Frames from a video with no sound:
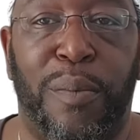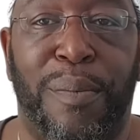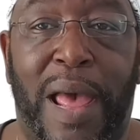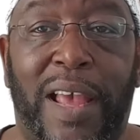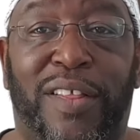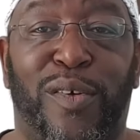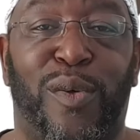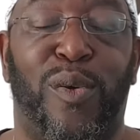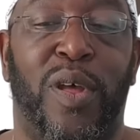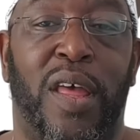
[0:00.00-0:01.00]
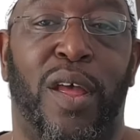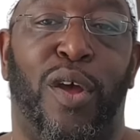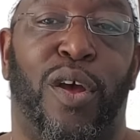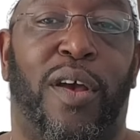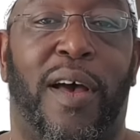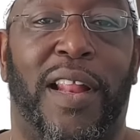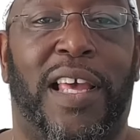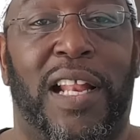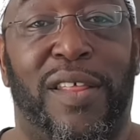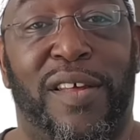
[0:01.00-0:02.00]
Back to
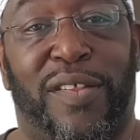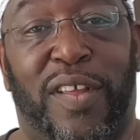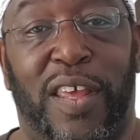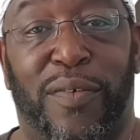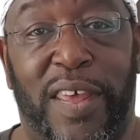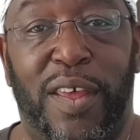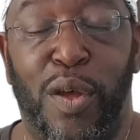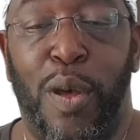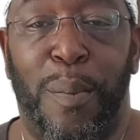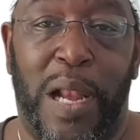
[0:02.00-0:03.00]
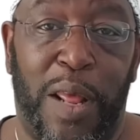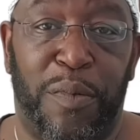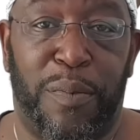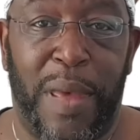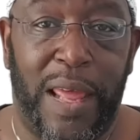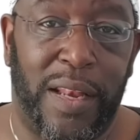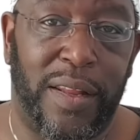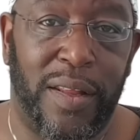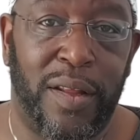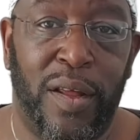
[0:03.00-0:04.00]
Kynacalistics TV. My name's Matt
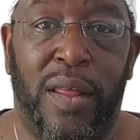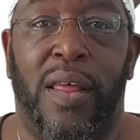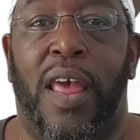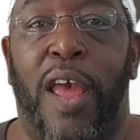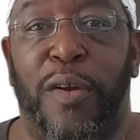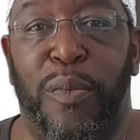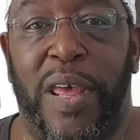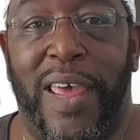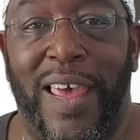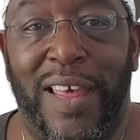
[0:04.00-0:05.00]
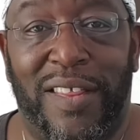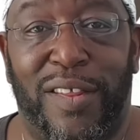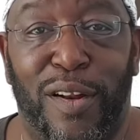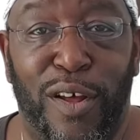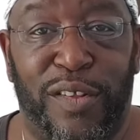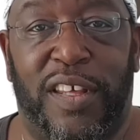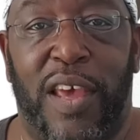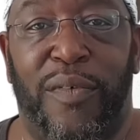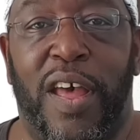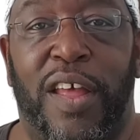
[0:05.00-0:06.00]
and we're here to learn
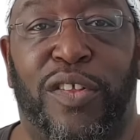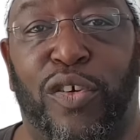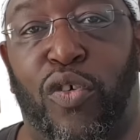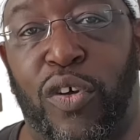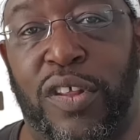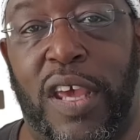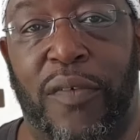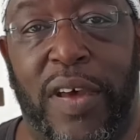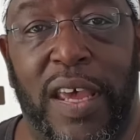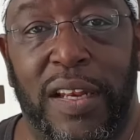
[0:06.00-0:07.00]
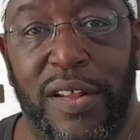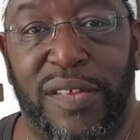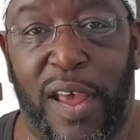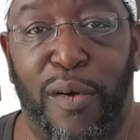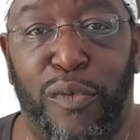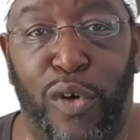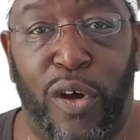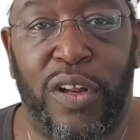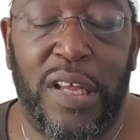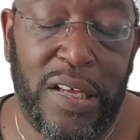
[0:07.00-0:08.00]
together and to grow together in the sight of
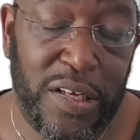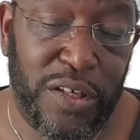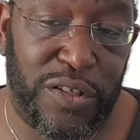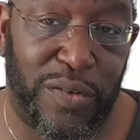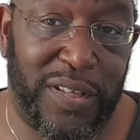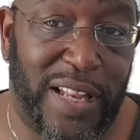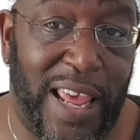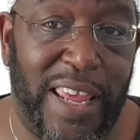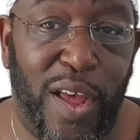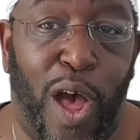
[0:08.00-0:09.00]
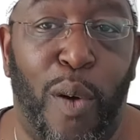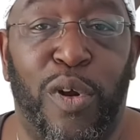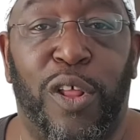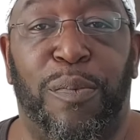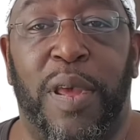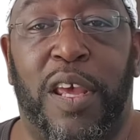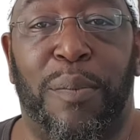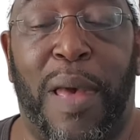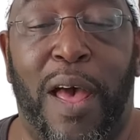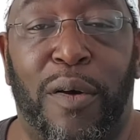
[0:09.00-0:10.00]
God. So today I want to speak
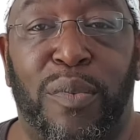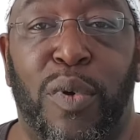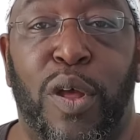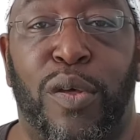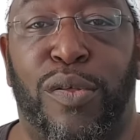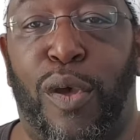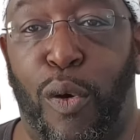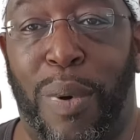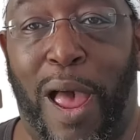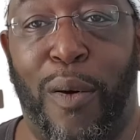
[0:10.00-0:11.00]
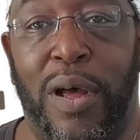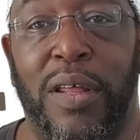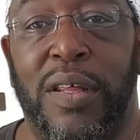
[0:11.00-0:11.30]
about soul power.